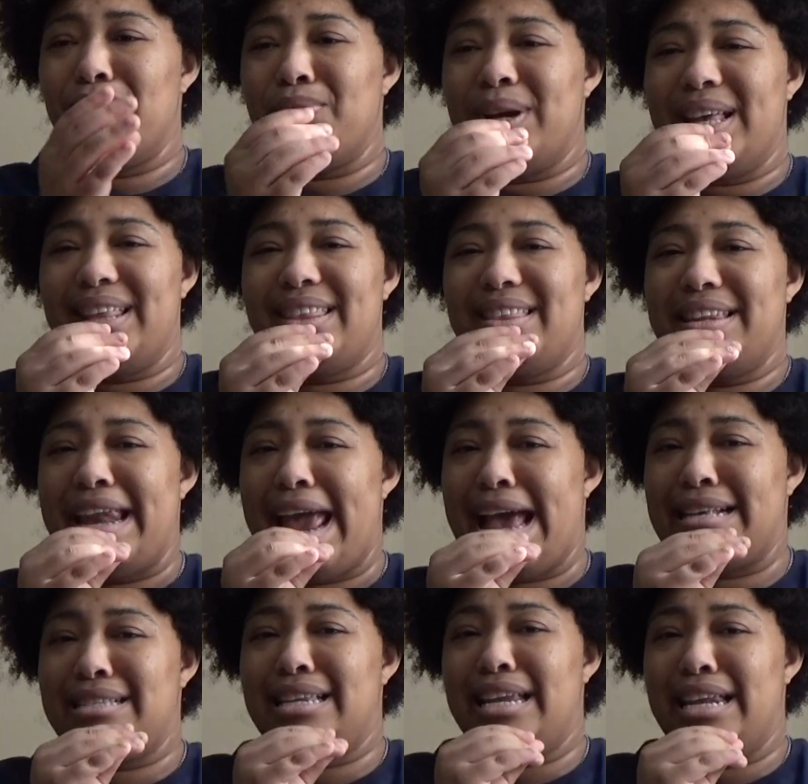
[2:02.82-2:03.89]
with
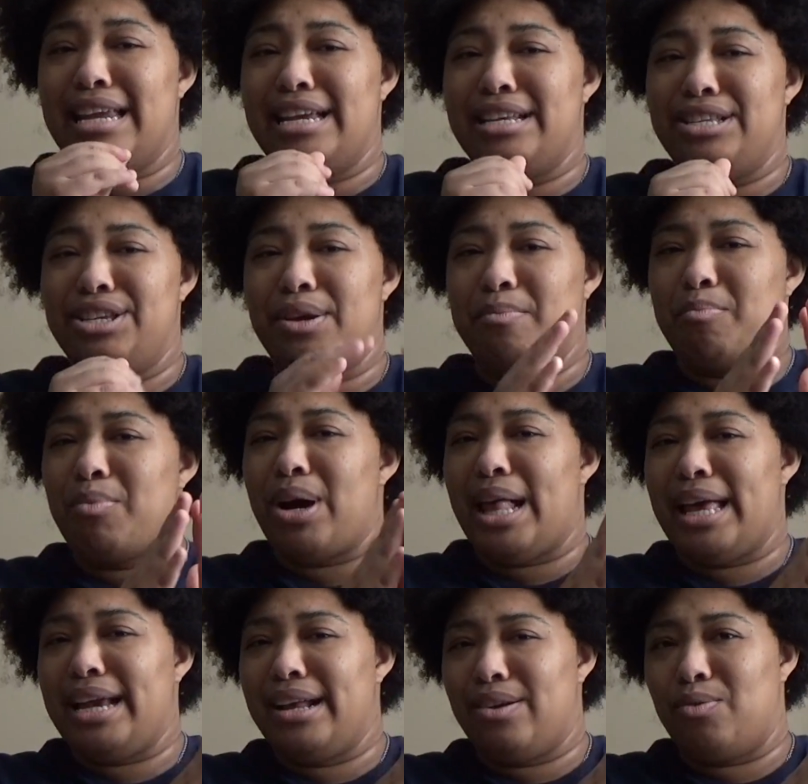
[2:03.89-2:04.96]
nastiness, you're probably
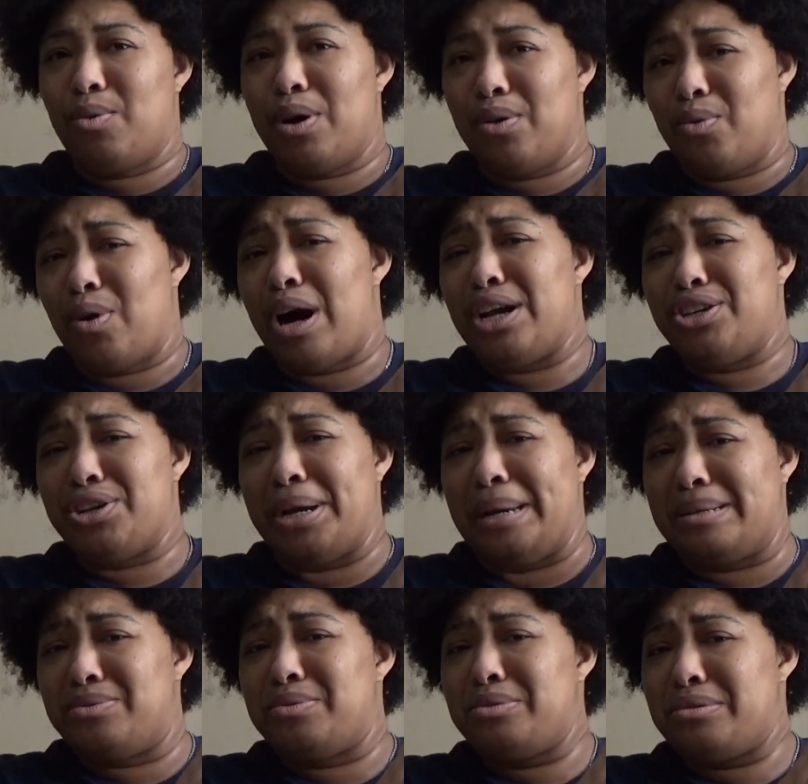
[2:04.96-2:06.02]
going to want to wash your
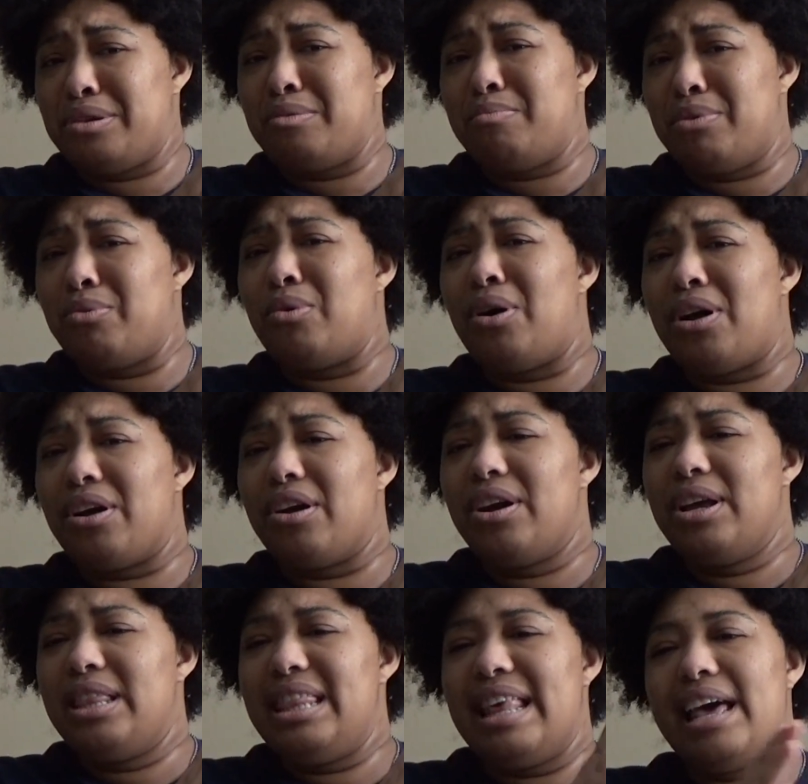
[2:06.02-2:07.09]
hands with soap and water.
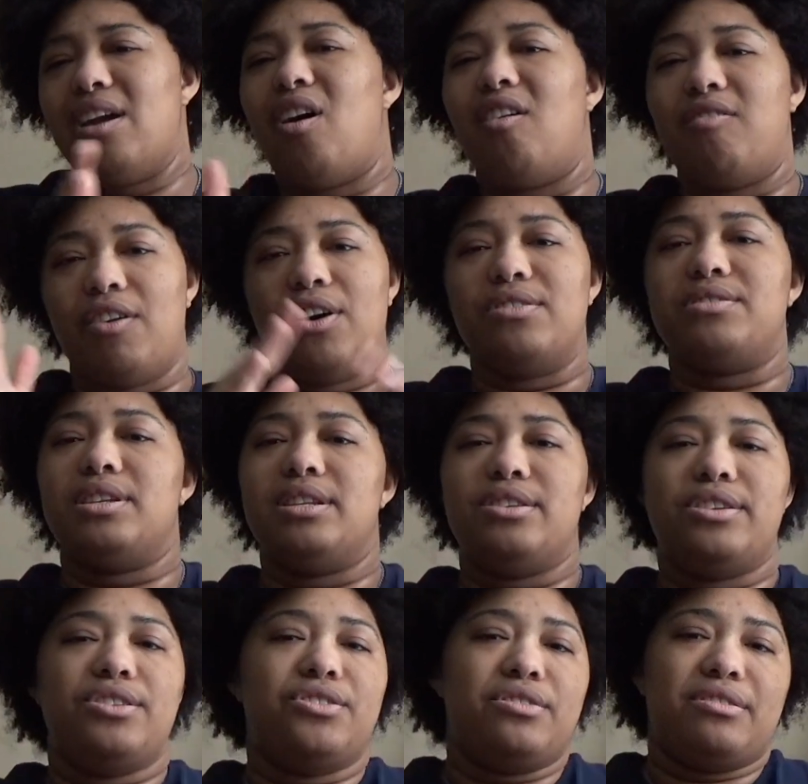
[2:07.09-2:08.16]
That all falls into
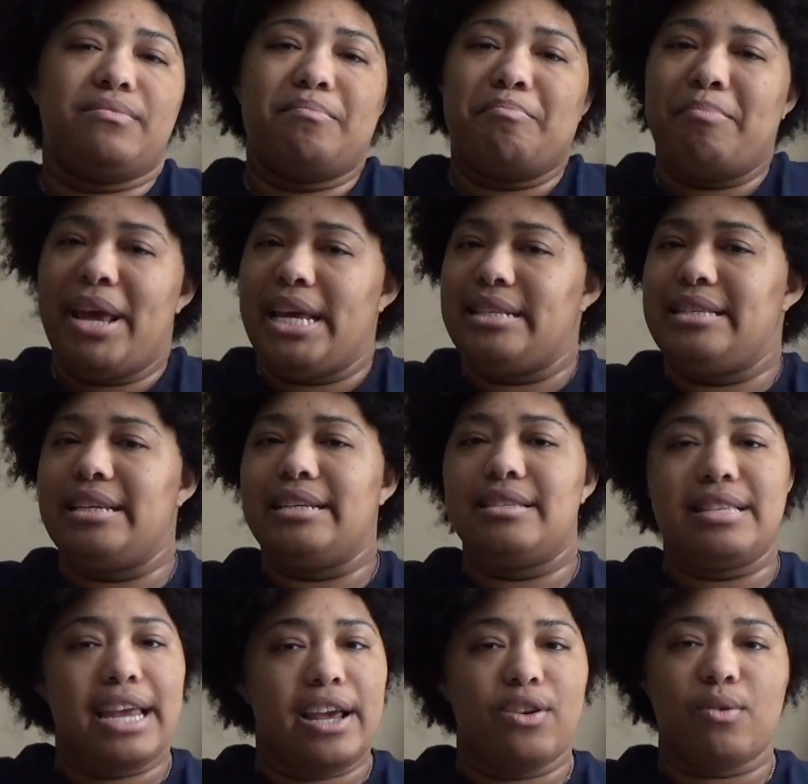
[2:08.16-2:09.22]
just basic
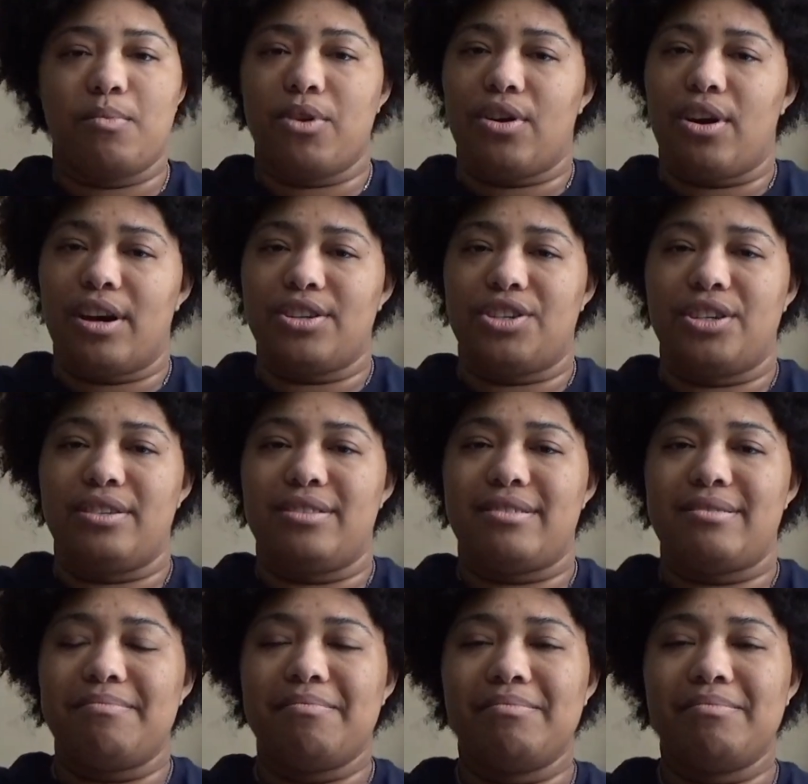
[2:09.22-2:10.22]
standard precautions.